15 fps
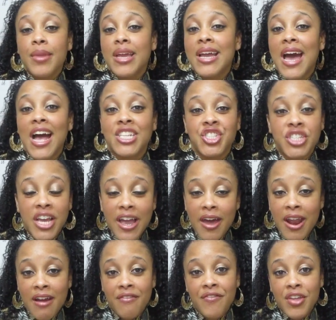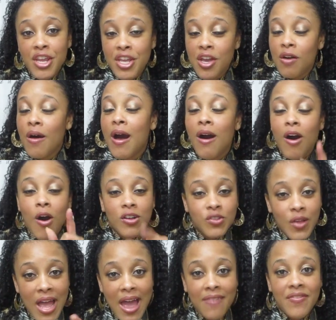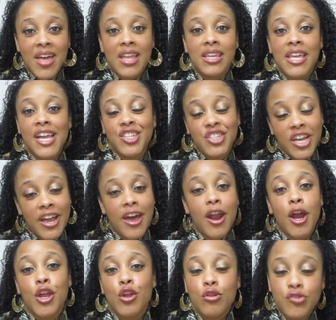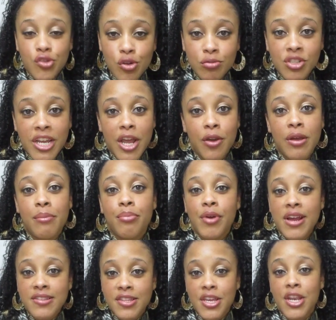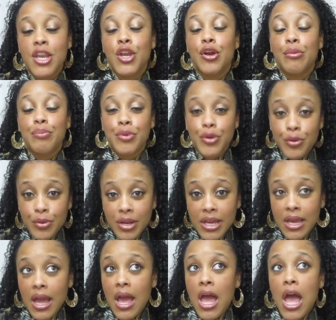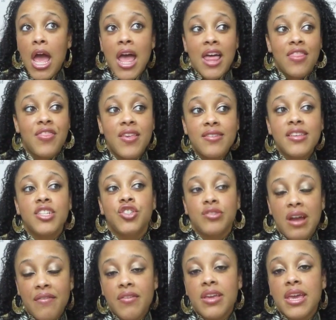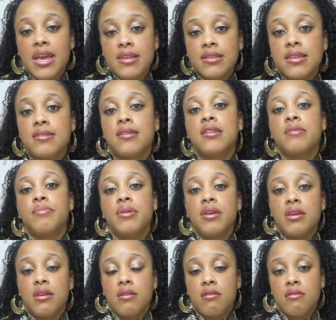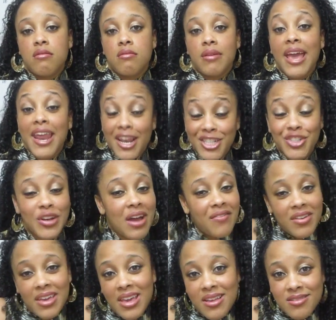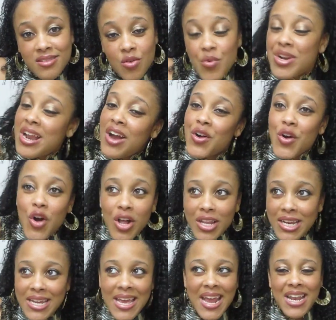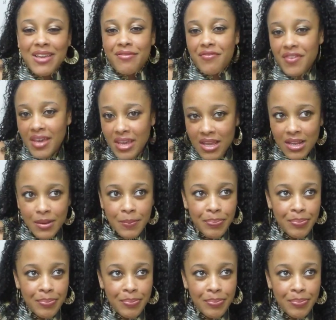Guys, check out our video. I also have that link. Check out our YouTube channel, Embracing Your Beauty. This extravaganza is going to be an extravaganza. We're not calling it an event.